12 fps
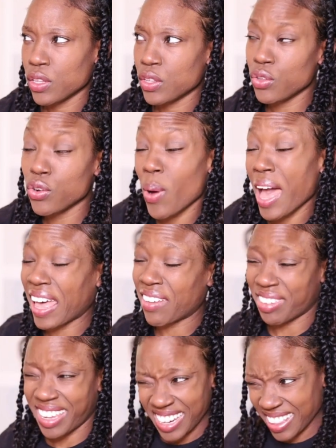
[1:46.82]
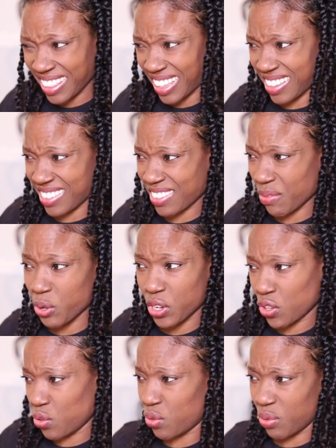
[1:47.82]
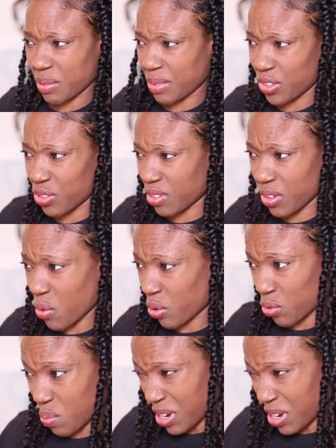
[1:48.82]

You don't have anything. What are you, going through